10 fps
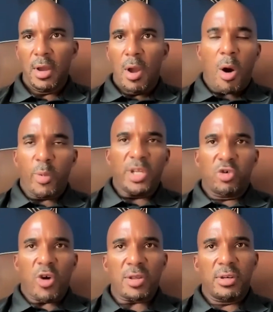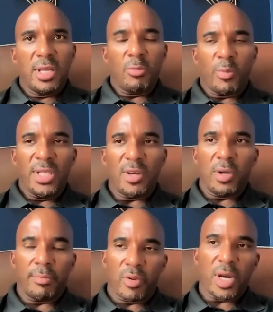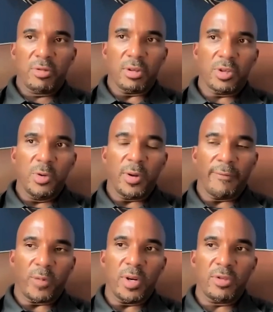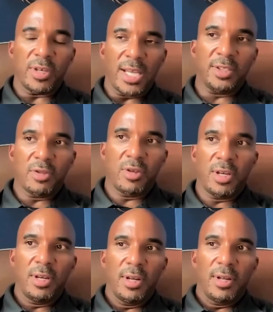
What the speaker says: Are we trusting when we don't embrace the student voice and agency